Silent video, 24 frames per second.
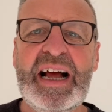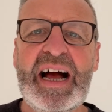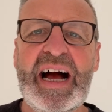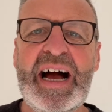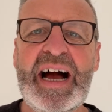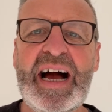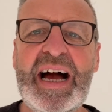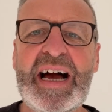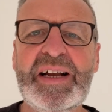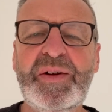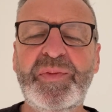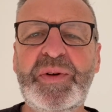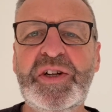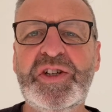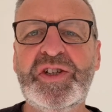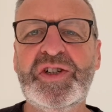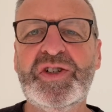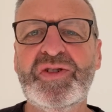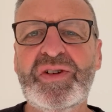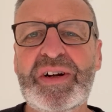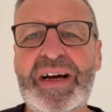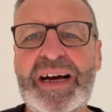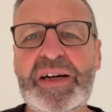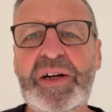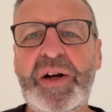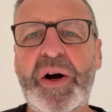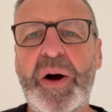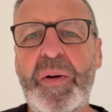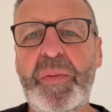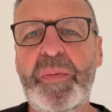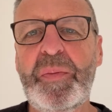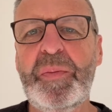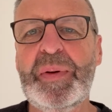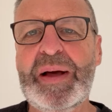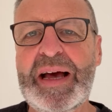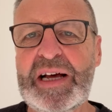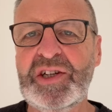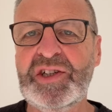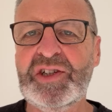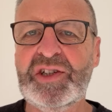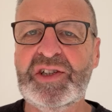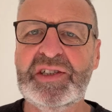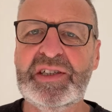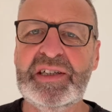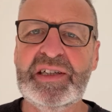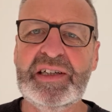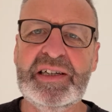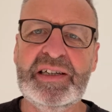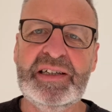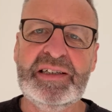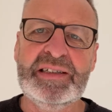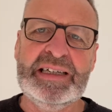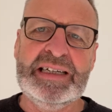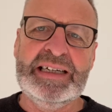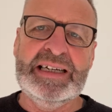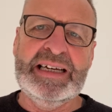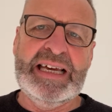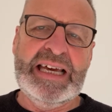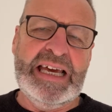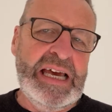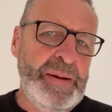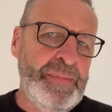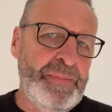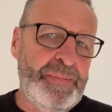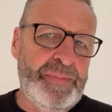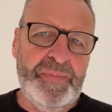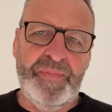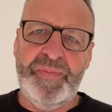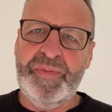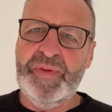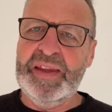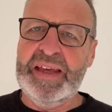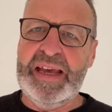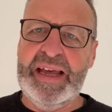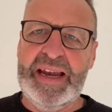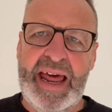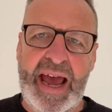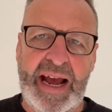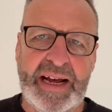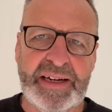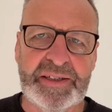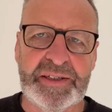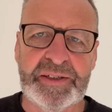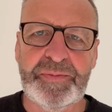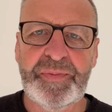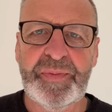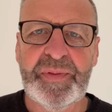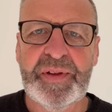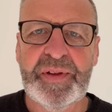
and we tried our best to keep connected.